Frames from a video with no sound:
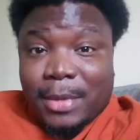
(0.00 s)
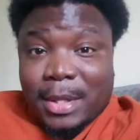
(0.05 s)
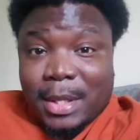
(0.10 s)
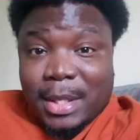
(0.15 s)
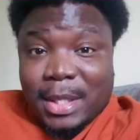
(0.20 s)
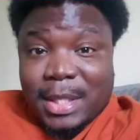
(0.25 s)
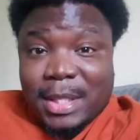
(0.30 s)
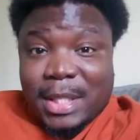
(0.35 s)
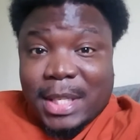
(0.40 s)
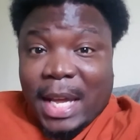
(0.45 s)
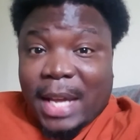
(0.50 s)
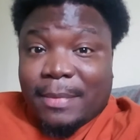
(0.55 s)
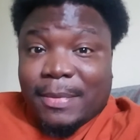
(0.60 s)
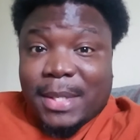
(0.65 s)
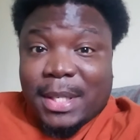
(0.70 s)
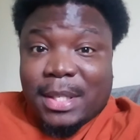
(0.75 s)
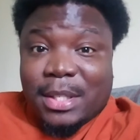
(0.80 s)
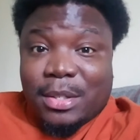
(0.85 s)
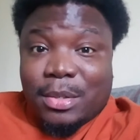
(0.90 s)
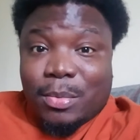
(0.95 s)
the same
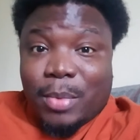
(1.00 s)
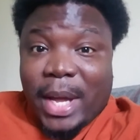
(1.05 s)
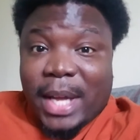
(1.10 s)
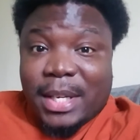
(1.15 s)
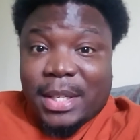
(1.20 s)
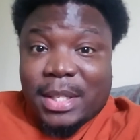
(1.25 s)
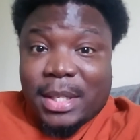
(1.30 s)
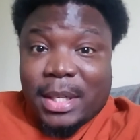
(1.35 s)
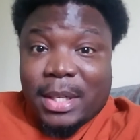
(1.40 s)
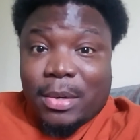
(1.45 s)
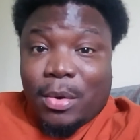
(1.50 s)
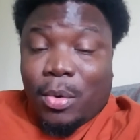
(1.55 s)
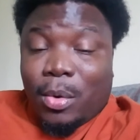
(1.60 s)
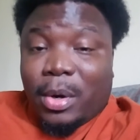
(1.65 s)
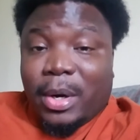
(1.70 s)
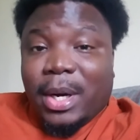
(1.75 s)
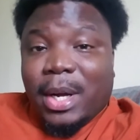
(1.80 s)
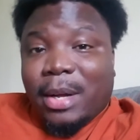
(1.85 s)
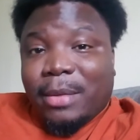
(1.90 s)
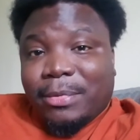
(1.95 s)
situation
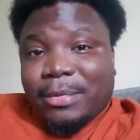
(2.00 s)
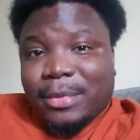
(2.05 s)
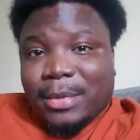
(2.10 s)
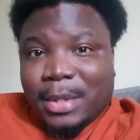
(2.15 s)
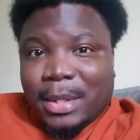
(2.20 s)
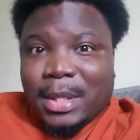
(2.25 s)
or of